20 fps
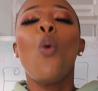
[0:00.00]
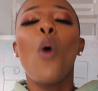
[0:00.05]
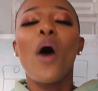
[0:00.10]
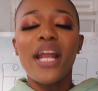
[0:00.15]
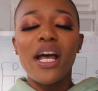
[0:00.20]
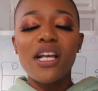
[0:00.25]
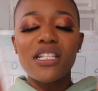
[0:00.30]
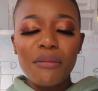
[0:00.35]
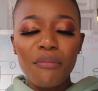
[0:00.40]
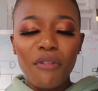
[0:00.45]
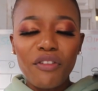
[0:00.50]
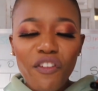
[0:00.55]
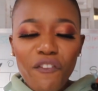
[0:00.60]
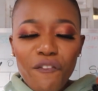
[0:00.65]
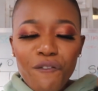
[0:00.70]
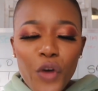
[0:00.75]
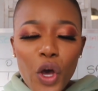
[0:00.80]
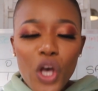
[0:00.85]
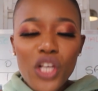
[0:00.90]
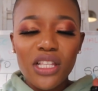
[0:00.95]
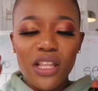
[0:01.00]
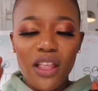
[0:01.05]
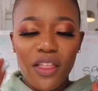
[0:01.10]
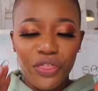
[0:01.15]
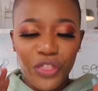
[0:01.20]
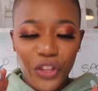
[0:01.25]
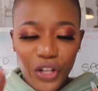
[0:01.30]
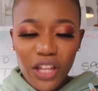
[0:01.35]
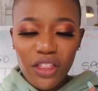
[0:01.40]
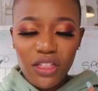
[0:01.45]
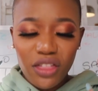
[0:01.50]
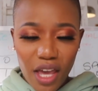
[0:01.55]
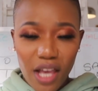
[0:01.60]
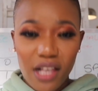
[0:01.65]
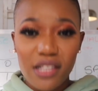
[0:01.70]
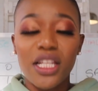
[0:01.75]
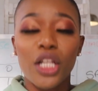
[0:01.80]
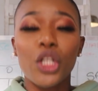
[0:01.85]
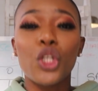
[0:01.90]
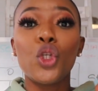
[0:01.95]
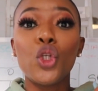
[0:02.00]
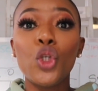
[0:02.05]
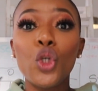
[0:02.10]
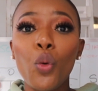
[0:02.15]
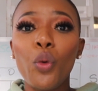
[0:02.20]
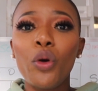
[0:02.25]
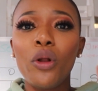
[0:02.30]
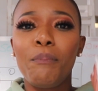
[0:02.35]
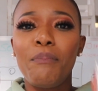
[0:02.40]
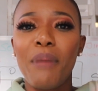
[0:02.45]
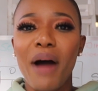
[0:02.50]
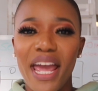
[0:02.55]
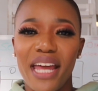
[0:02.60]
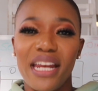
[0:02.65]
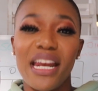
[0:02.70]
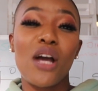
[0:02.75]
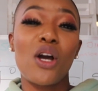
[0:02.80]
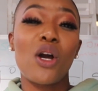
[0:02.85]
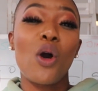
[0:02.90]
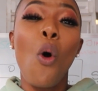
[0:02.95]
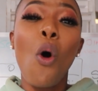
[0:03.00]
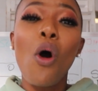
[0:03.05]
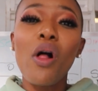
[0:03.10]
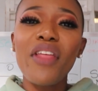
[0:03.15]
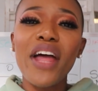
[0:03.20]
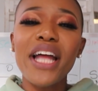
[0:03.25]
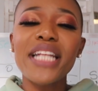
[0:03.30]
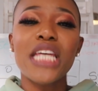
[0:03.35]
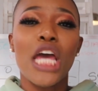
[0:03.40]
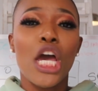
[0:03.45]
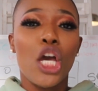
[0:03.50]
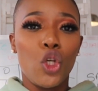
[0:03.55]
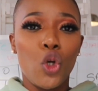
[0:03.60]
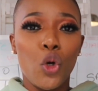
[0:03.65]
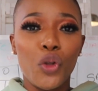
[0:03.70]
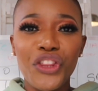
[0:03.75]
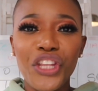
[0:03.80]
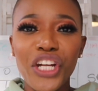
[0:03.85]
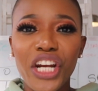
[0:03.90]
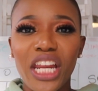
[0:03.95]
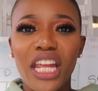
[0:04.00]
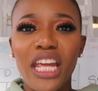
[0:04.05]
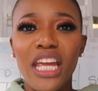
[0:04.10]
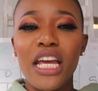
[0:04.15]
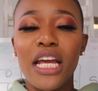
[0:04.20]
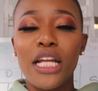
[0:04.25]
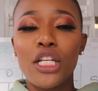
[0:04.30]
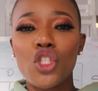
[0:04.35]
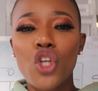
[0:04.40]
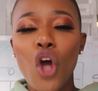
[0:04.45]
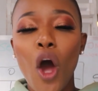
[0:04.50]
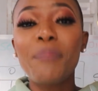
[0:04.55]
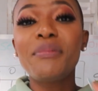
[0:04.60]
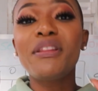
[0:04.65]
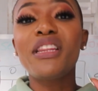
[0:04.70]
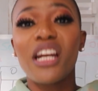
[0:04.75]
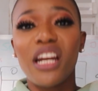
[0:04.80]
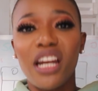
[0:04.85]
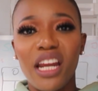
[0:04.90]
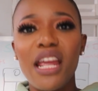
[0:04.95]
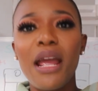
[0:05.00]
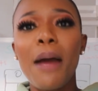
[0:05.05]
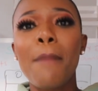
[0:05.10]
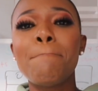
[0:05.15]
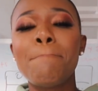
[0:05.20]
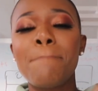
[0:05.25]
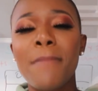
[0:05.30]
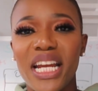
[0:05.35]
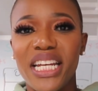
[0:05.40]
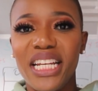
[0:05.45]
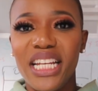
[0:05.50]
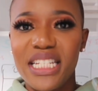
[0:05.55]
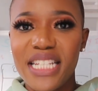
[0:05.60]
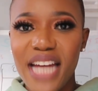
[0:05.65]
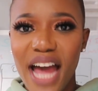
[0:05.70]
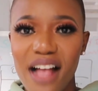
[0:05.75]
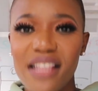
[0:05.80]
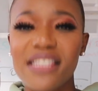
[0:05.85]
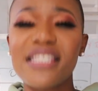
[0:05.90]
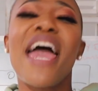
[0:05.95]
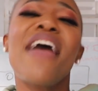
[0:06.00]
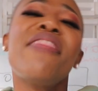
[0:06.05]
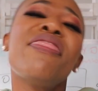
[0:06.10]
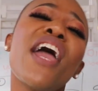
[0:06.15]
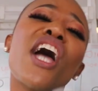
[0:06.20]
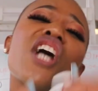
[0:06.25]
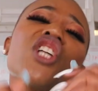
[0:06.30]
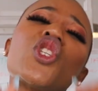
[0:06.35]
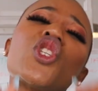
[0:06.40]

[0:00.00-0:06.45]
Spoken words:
what are some of the first three things that you will buy? And I call that your three, top three money dials. And they